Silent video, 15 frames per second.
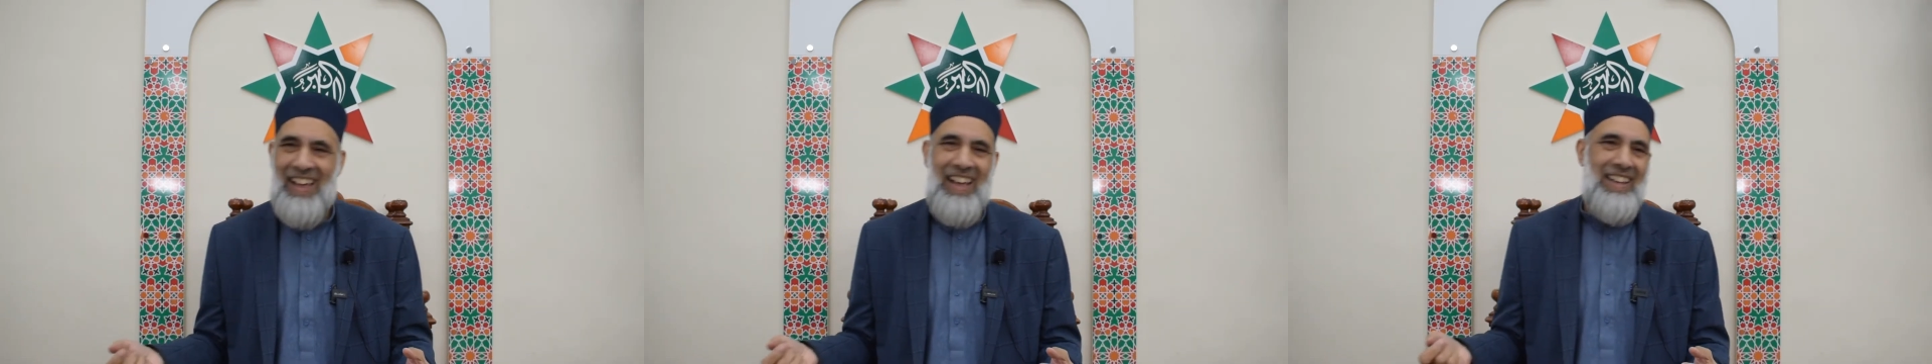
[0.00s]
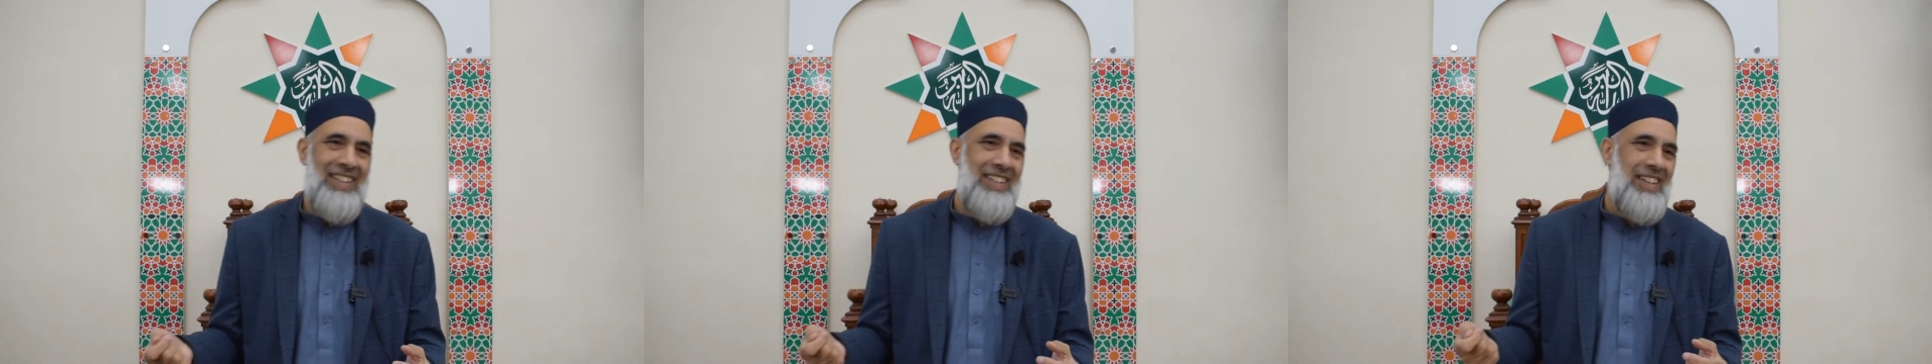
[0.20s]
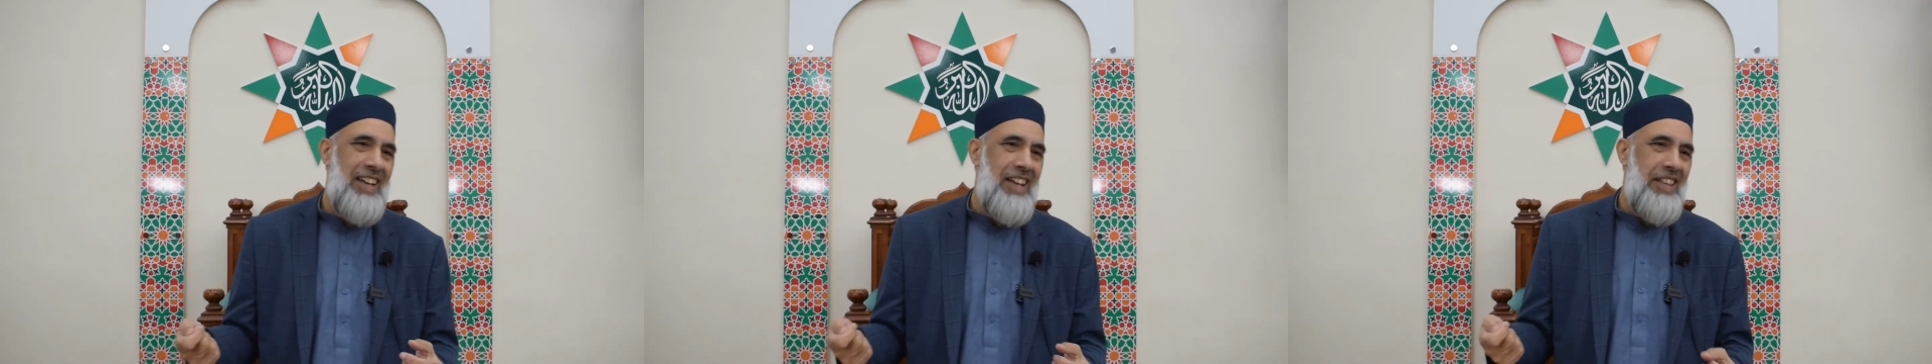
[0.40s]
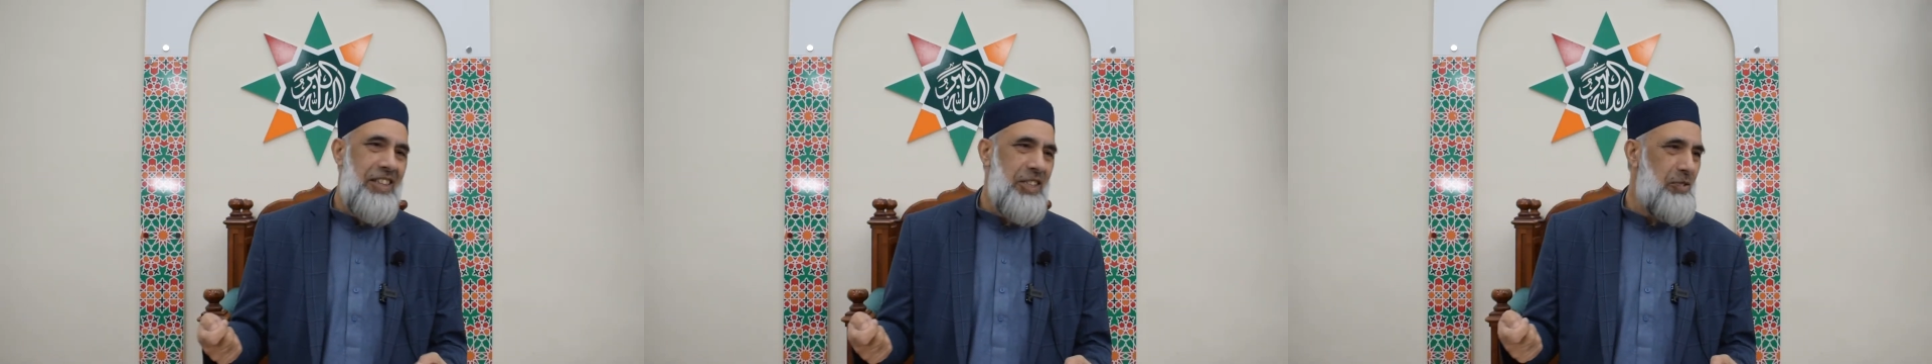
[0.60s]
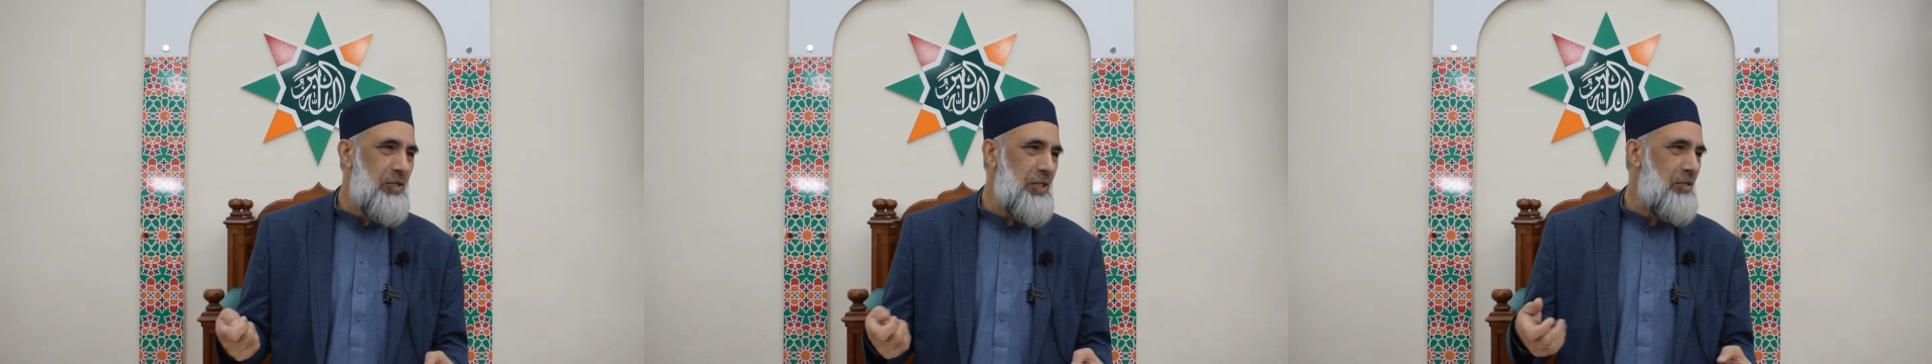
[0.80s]
And
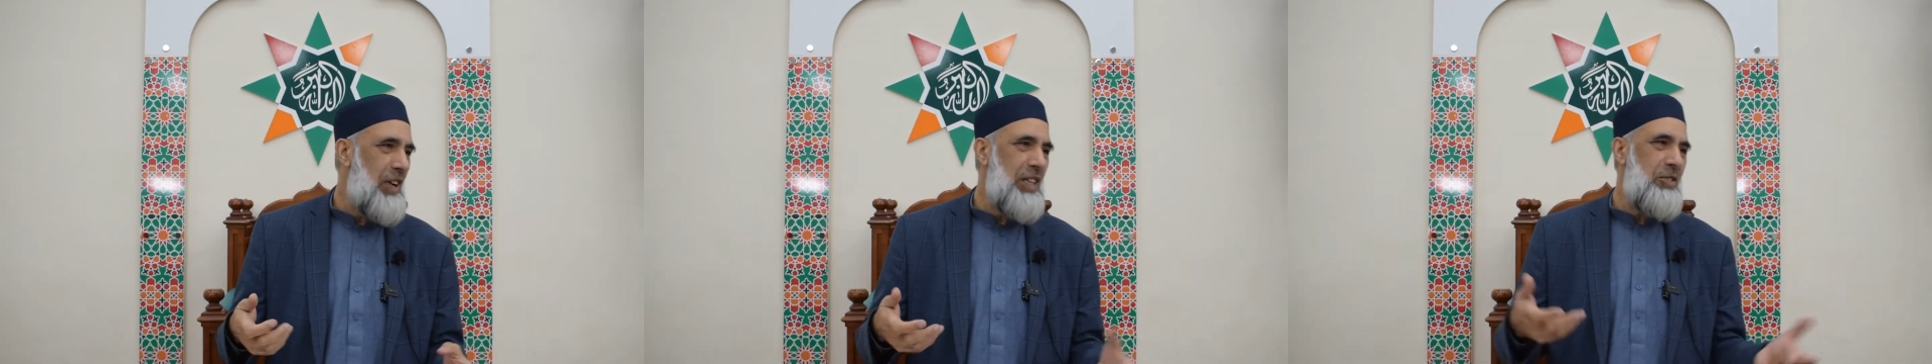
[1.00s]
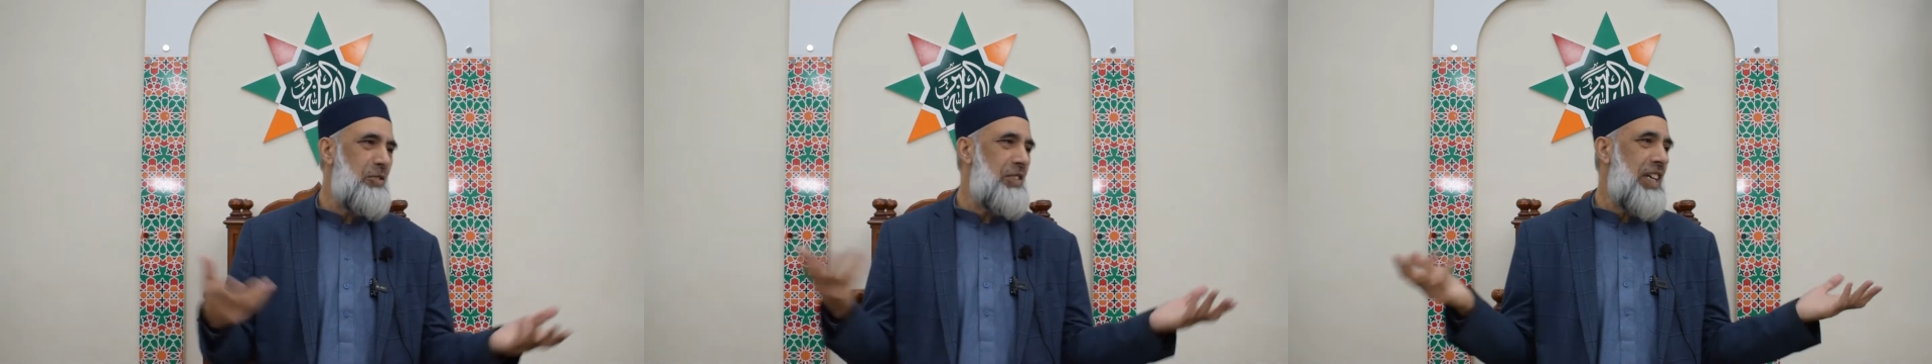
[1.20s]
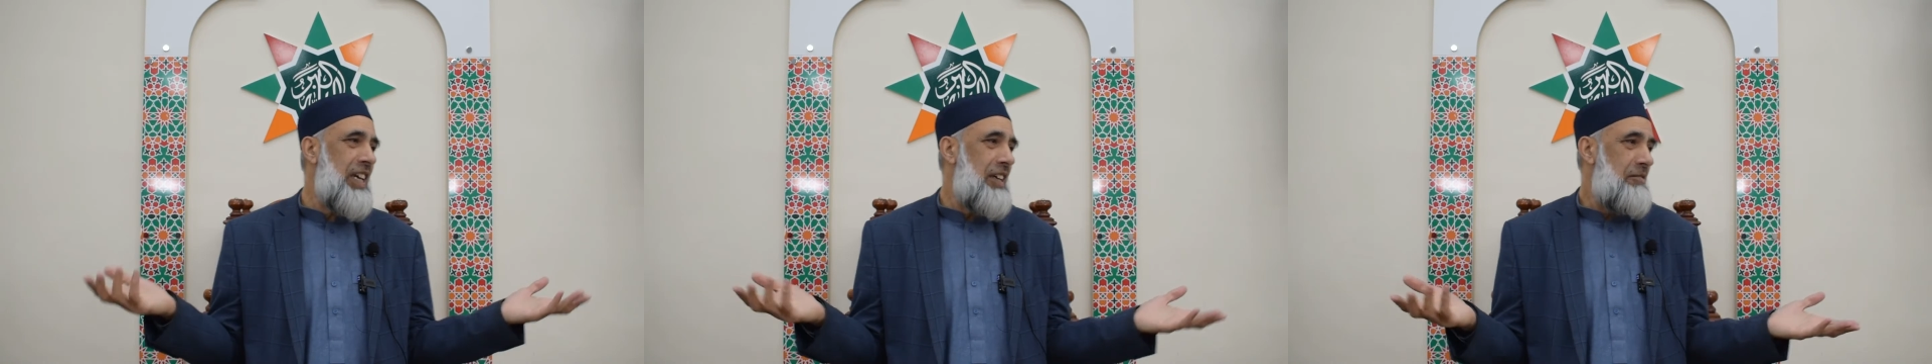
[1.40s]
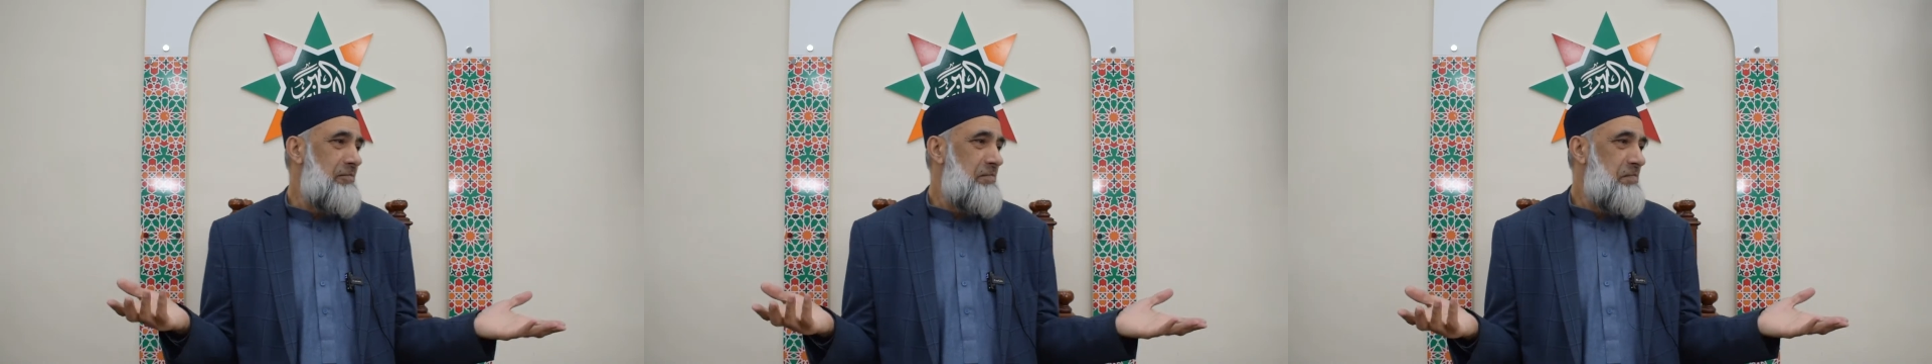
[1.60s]
this was quite okay.